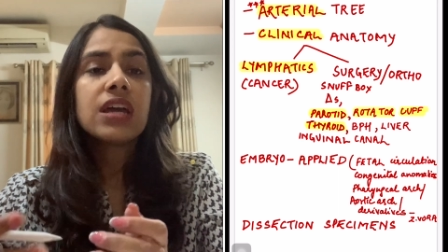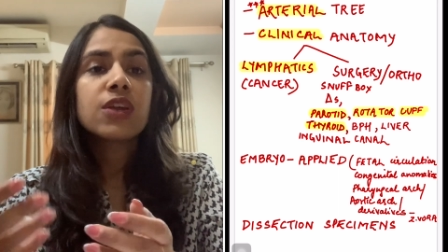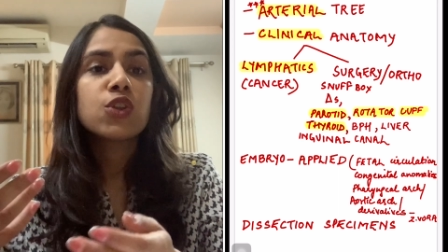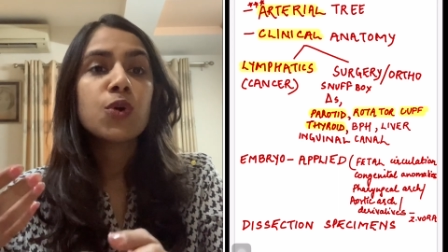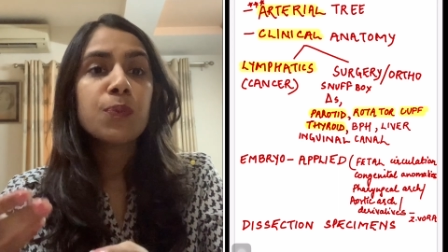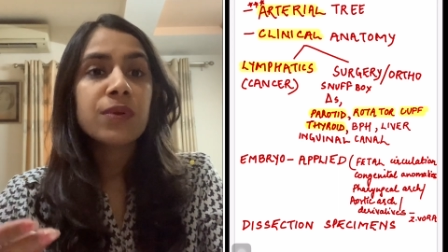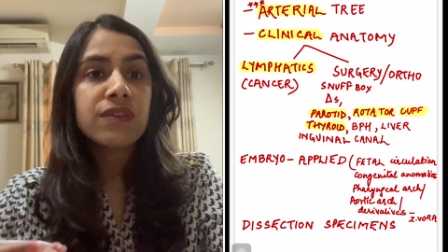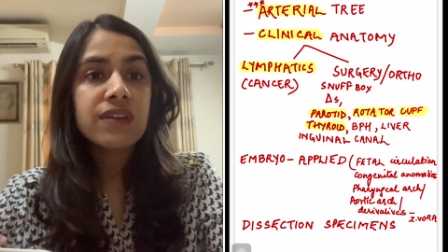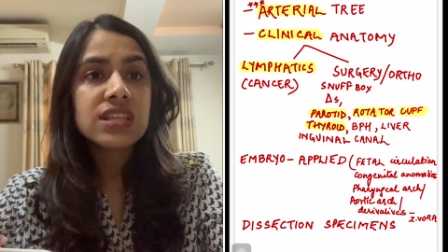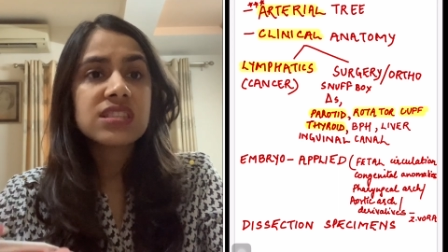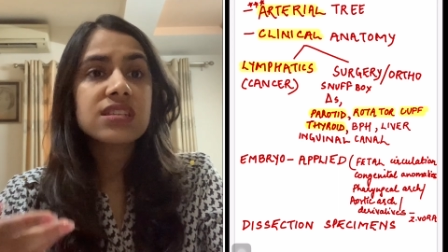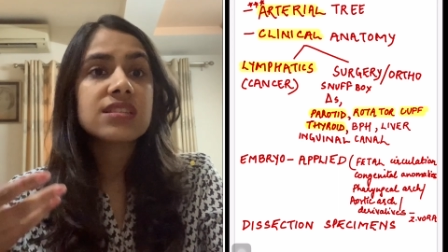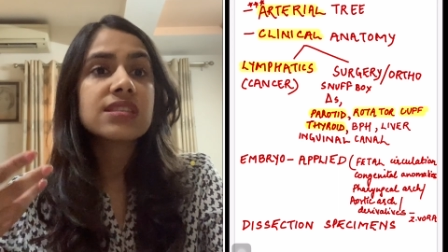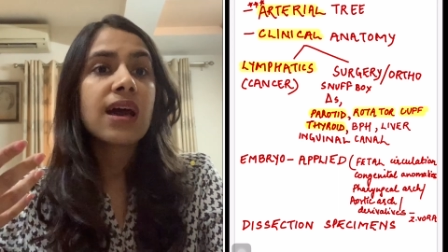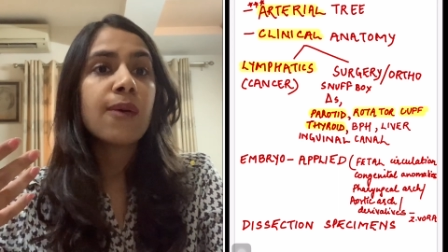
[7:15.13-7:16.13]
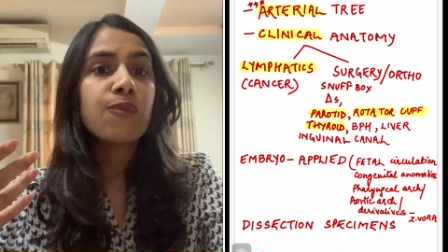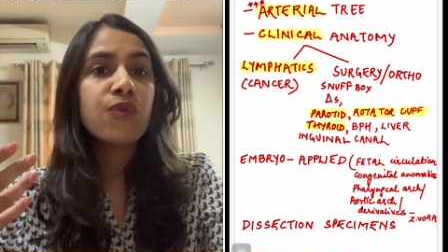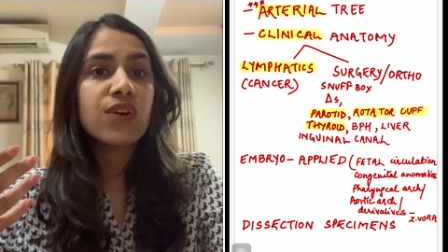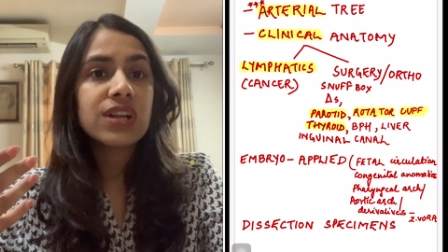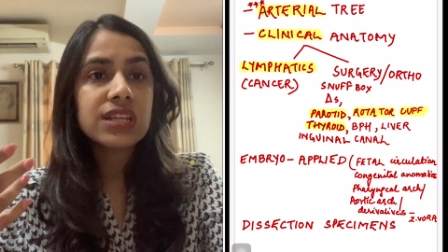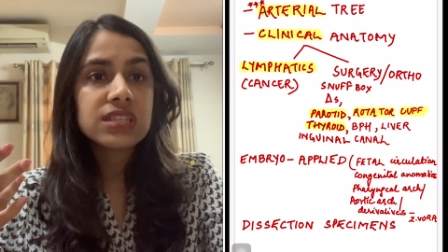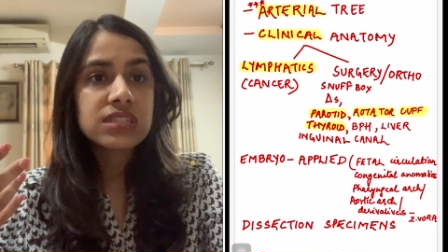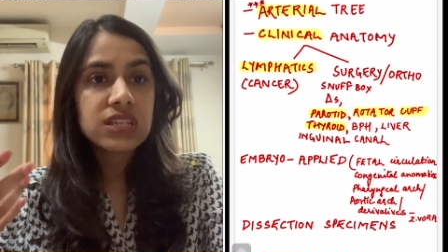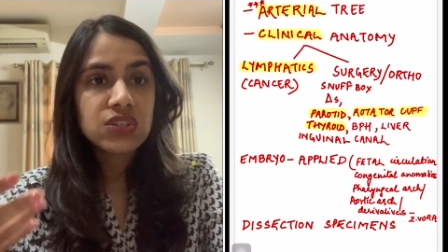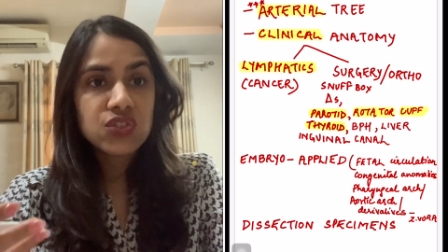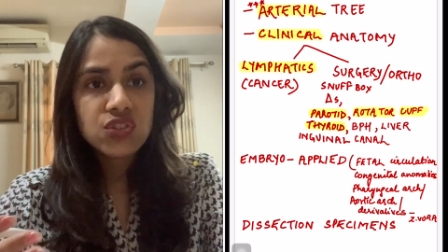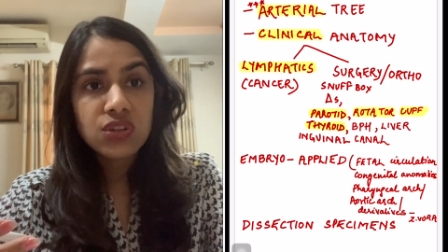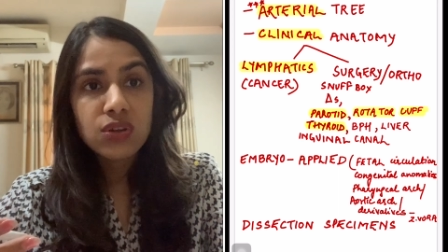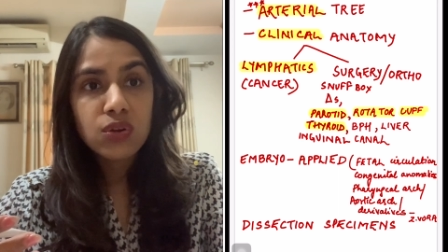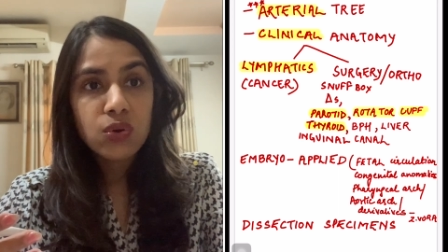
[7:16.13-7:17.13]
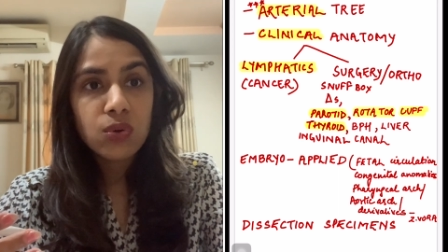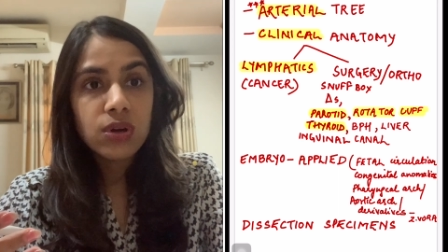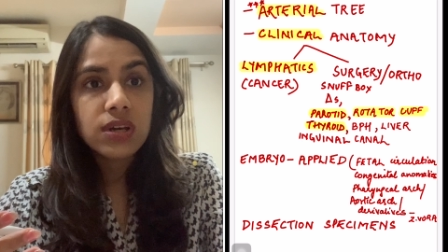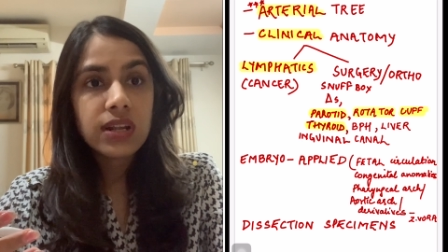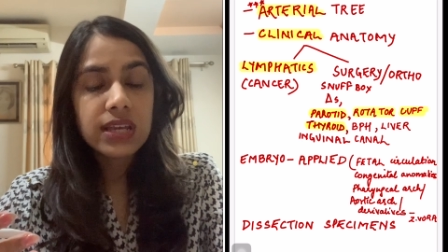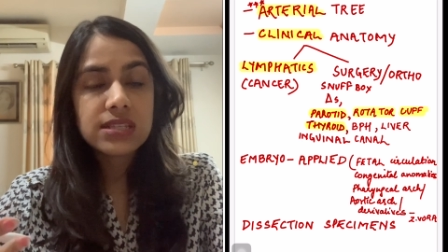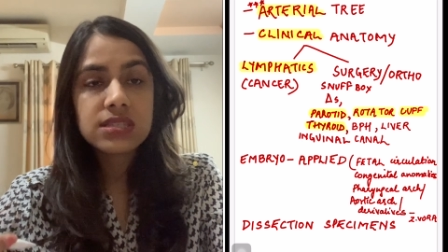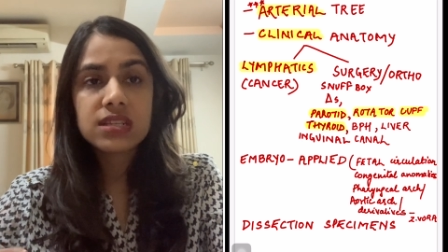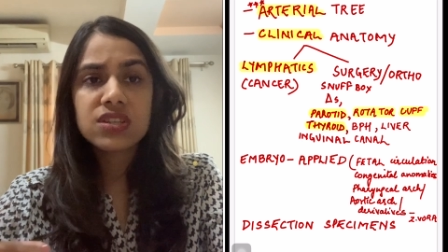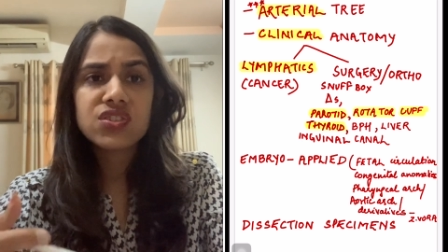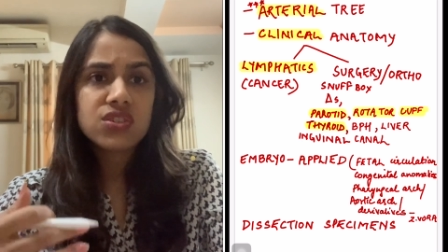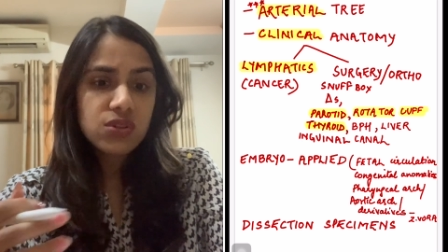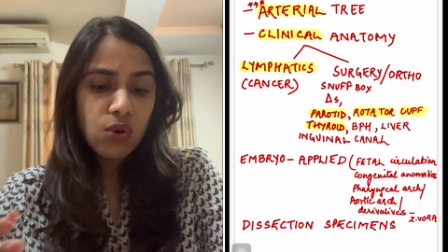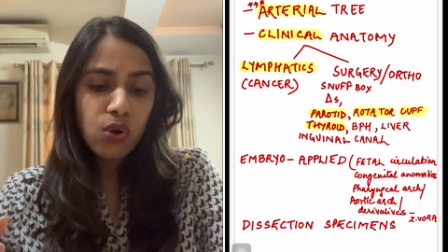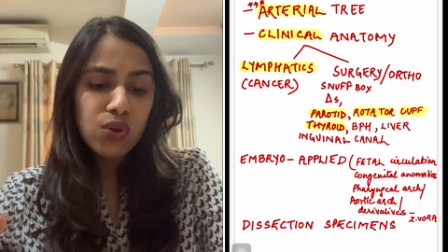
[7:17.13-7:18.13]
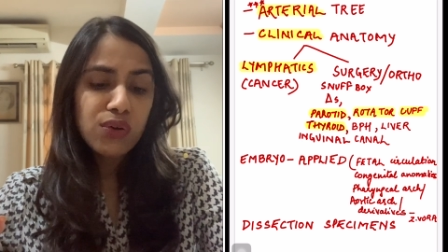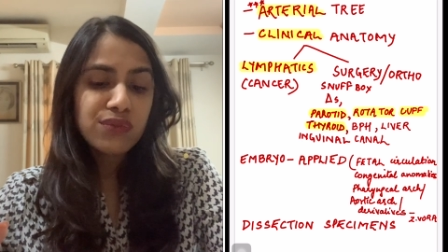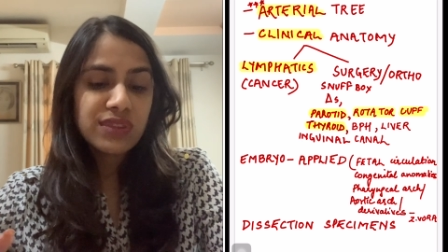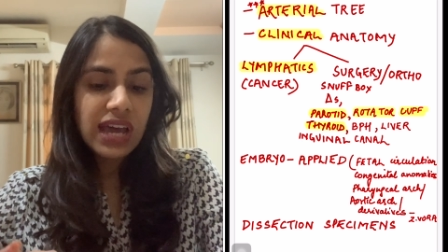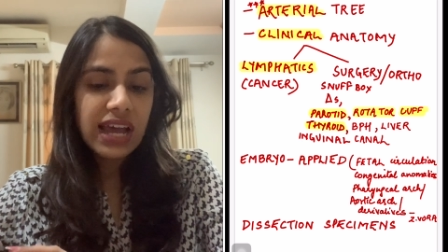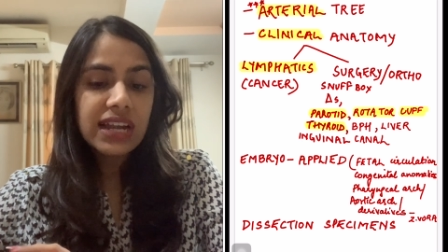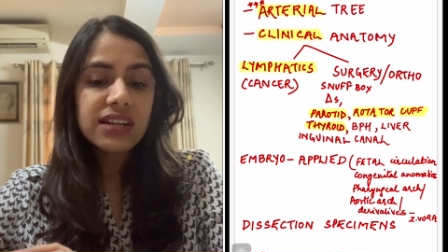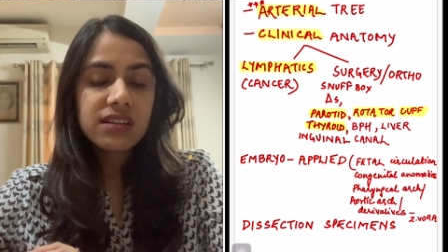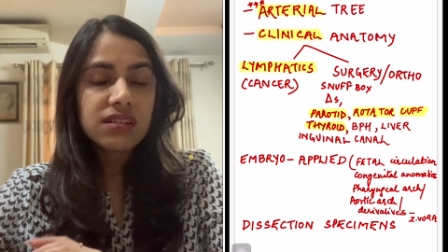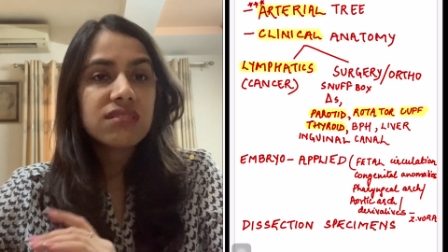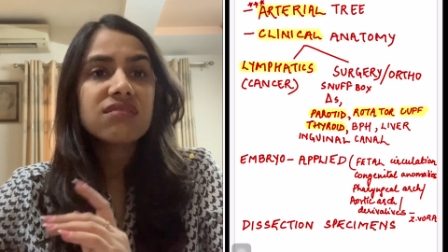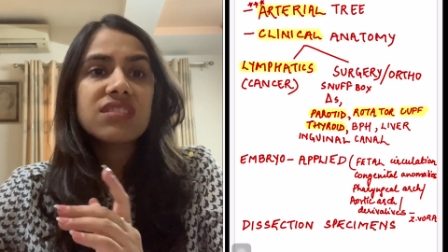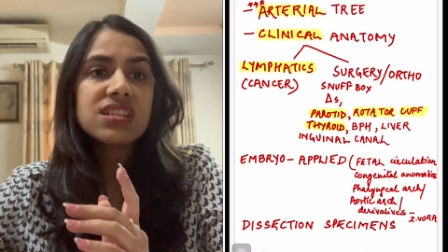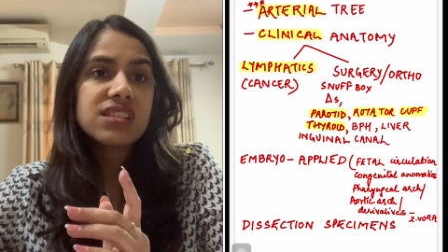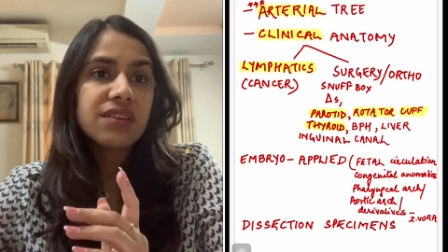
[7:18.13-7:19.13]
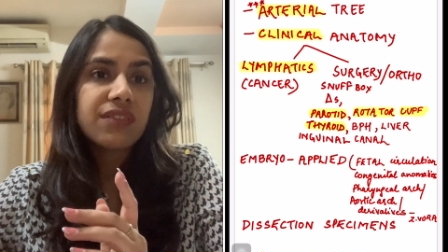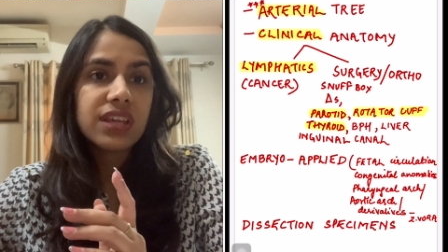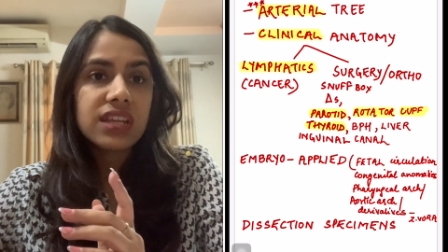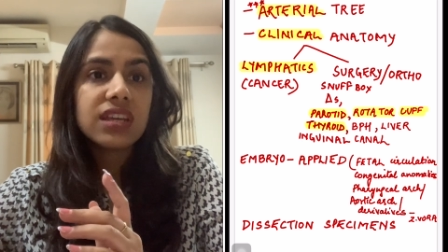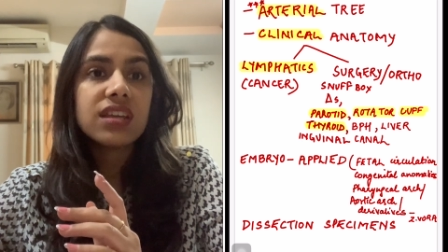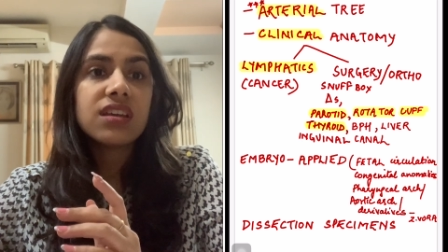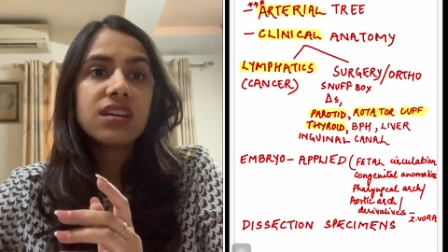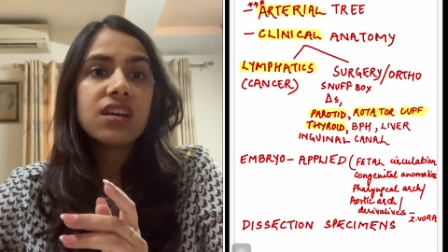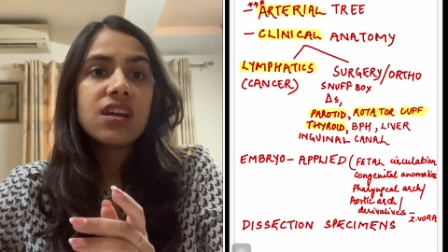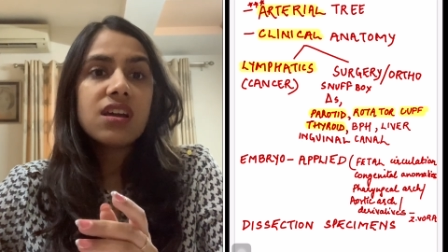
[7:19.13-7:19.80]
you know prevents its upward extension lower extension all of that these are very